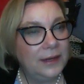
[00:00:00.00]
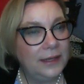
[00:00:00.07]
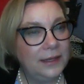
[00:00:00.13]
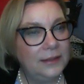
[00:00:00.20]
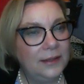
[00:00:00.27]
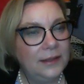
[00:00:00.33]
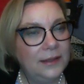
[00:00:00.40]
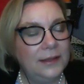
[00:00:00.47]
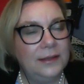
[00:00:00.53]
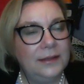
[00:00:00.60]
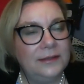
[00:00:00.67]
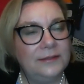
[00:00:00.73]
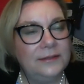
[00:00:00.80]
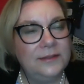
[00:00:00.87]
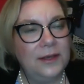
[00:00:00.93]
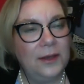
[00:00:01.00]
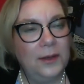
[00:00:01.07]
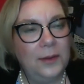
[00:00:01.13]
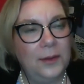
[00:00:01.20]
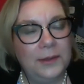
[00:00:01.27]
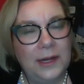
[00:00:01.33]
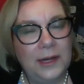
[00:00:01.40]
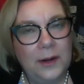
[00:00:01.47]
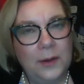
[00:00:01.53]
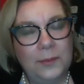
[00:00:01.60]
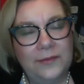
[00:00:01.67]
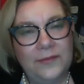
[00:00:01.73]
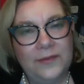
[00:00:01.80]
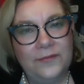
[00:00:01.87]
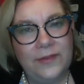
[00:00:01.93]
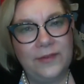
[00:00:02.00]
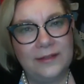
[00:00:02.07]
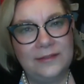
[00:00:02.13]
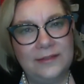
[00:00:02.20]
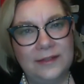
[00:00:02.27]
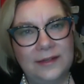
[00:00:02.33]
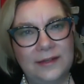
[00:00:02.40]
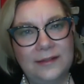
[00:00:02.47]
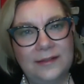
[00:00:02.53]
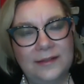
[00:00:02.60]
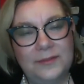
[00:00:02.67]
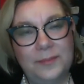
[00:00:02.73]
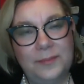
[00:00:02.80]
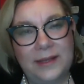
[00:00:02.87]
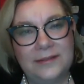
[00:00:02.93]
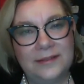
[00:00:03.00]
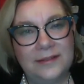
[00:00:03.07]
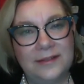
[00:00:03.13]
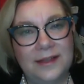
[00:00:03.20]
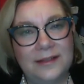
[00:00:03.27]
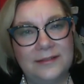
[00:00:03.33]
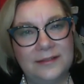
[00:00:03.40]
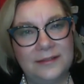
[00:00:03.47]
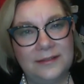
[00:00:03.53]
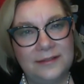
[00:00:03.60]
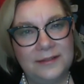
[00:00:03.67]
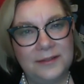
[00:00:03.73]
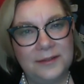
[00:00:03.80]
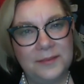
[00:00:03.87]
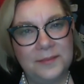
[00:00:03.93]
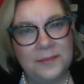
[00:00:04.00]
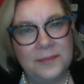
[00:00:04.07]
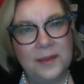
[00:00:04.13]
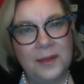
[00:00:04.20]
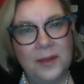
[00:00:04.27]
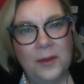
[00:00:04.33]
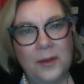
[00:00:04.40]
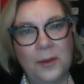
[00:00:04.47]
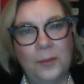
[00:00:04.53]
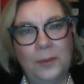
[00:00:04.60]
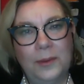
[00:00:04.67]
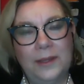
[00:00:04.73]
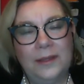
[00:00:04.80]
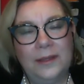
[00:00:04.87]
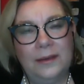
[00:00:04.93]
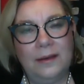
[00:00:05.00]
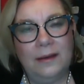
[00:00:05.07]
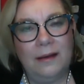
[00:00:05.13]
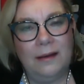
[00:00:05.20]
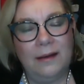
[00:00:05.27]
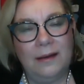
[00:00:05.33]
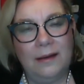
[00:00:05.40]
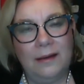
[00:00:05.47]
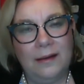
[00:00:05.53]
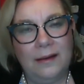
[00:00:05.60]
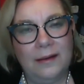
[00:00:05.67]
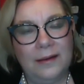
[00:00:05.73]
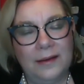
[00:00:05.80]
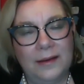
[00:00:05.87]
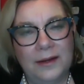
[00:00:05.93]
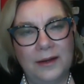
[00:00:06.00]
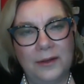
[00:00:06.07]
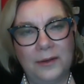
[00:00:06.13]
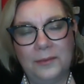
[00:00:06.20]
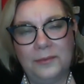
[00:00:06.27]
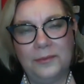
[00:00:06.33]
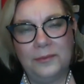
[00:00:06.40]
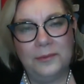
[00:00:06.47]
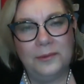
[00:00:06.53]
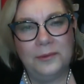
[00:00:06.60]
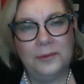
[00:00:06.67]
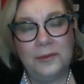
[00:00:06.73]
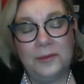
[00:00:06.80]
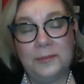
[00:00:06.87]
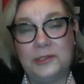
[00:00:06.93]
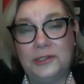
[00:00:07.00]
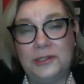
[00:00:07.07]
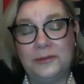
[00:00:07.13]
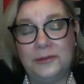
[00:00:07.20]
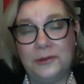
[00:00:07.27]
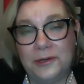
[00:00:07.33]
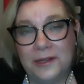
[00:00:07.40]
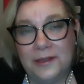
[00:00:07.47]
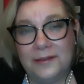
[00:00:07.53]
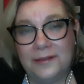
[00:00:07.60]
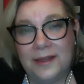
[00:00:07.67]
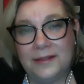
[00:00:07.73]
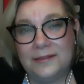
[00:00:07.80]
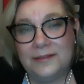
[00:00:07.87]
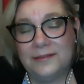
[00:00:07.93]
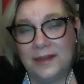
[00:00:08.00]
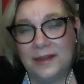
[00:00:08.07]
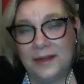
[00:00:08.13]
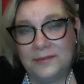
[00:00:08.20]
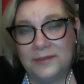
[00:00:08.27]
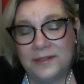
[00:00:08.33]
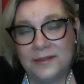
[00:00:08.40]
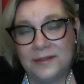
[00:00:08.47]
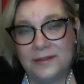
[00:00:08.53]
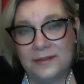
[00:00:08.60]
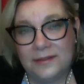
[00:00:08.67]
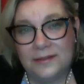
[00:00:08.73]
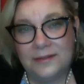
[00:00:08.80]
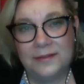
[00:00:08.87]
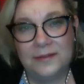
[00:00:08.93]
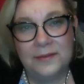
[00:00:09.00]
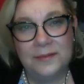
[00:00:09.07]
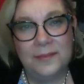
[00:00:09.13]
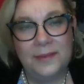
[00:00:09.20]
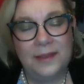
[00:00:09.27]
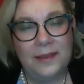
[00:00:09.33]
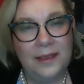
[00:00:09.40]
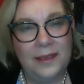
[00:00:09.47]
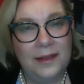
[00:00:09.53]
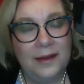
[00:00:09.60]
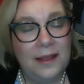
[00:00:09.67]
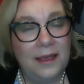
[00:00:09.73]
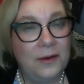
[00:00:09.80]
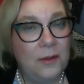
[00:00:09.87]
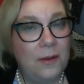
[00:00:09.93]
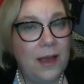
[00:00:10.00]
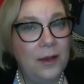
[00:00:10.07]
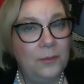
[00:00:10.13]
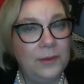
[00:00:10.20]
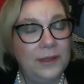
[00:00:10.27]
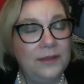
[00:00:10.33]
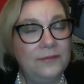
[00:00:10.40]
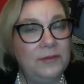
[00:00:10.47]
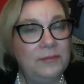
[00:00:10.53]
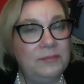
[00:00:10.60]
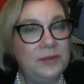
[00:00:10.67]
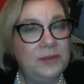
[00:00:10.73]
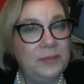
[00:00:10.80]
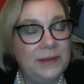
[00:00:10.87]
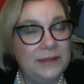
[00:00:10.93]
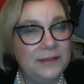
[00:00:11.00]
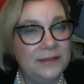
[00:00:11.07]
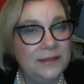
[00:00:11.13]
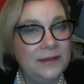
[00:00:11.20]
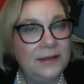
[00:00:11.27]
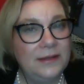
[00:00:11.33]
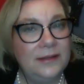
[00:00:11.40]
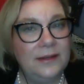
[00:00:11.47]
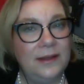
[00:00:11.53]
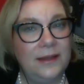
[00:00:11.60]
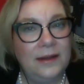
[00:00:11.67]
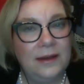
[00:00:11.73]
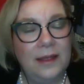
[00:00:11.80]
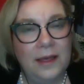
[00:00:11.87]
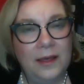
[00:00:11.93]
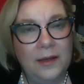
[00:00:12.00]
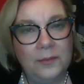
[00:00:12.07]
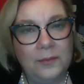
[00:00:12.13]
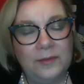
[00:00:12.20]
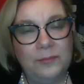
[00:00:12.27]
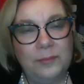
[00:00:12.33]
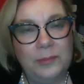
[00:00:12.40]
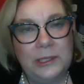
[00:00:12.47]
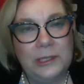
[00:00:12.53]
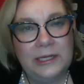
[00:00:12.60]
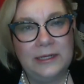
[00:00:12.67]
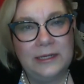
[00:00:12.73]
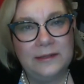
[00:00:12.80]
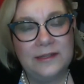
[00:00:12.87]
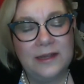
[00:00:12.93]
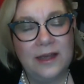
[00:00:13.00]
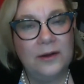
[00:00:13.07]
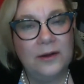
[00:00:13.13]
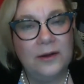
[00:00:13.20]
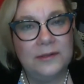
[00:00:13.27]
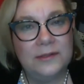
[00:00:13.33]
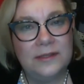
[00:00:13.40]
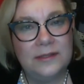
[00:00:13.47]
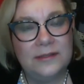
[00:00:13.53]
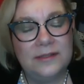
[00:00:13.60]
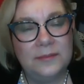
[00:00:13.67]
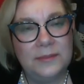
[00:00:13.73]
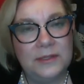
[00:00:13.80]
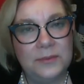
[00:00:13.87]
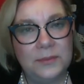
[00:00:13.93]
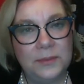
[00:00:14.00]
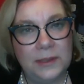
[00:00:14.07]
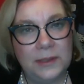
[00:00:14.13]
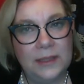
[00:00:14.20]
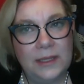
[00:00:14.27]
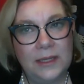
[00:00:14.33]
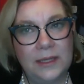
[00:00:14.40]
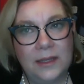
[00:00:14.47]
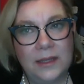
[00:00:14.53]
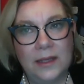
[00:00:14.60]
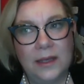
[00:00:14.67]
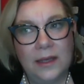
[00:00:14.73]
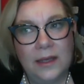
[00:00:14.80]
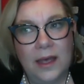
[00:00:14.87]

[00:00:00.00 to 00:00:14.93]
Right. So, we've invested in this best-in-class system. We are, through the machine learning that's native to the system and, how we've implemented it and how we put it into our own system. It's really